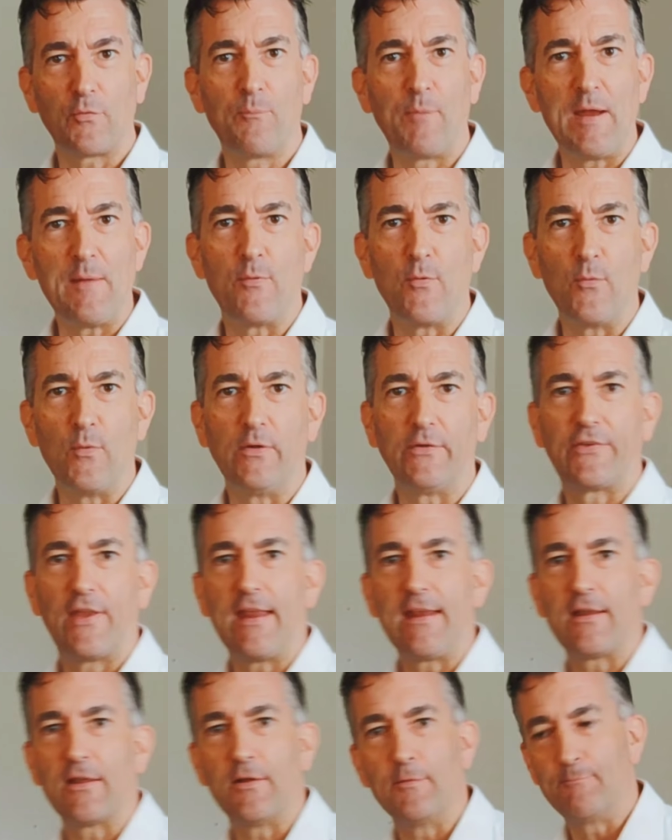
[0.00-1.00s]
of people will
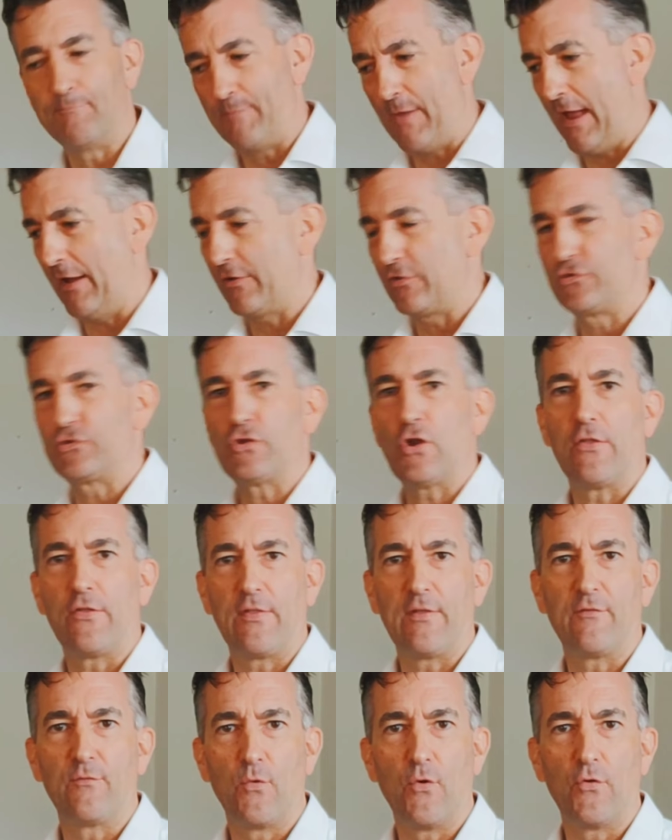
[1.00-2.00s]
take a shirt that
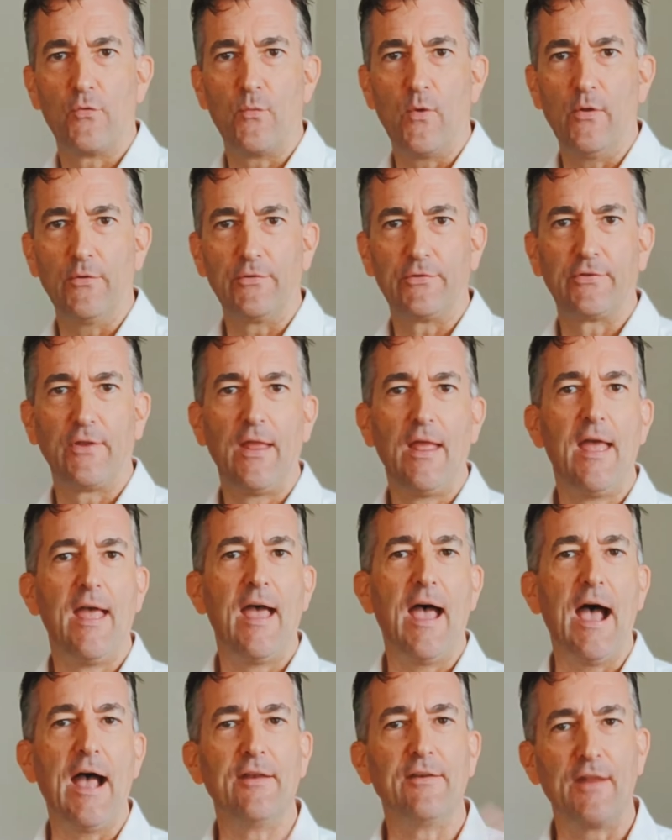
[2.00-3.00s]
they've worn once
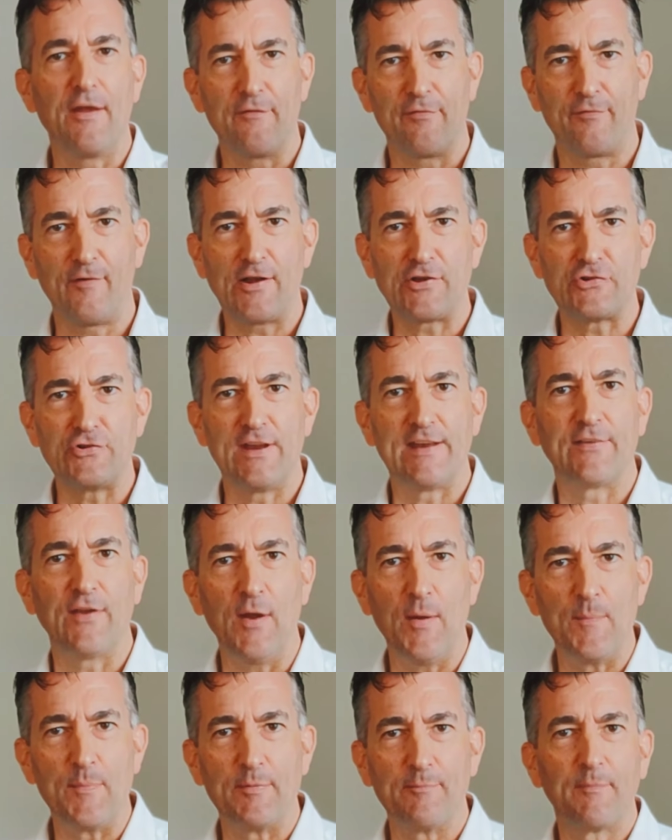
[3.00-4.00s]
and freshen it
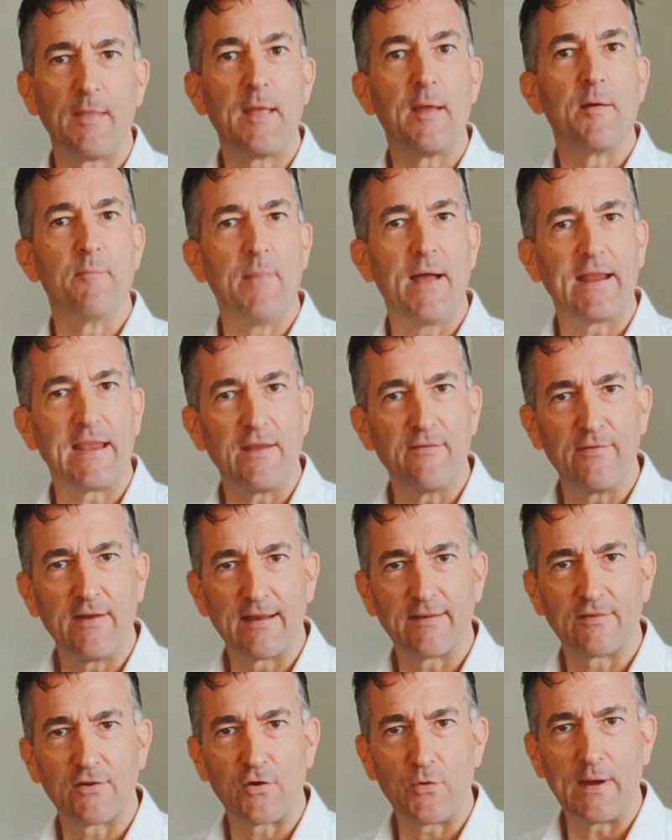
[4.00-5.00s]
up by giving
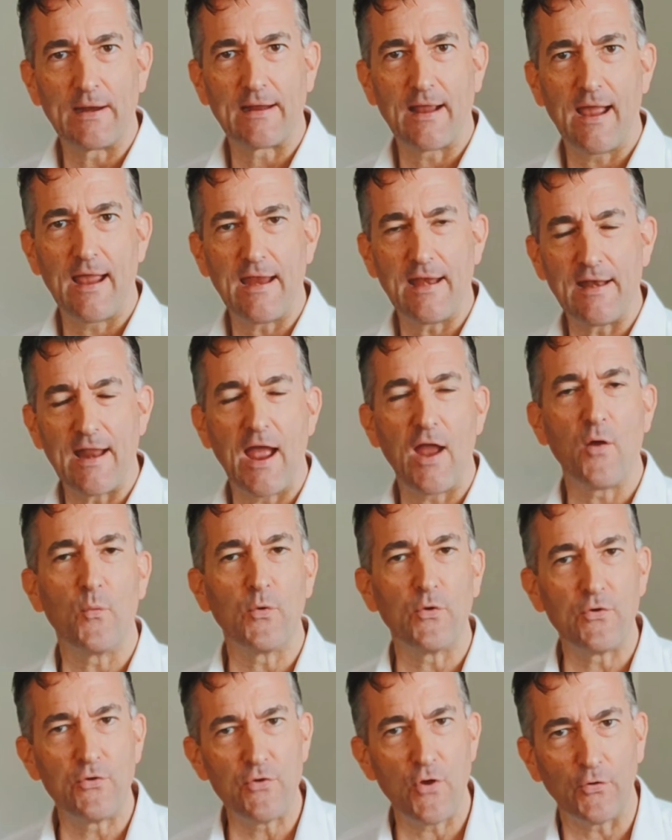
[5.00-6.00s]
it a quick iron. I
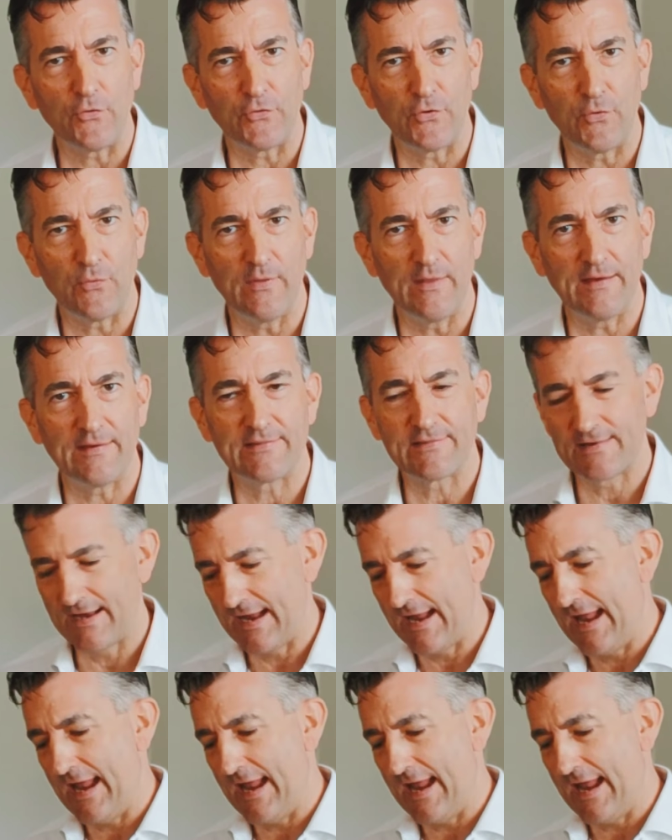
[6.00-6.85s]
would not do this.